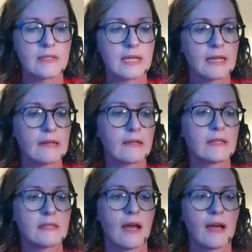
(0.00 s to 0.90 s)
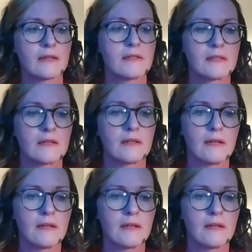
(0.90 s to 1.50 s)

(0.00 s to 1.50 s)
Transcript: daylight and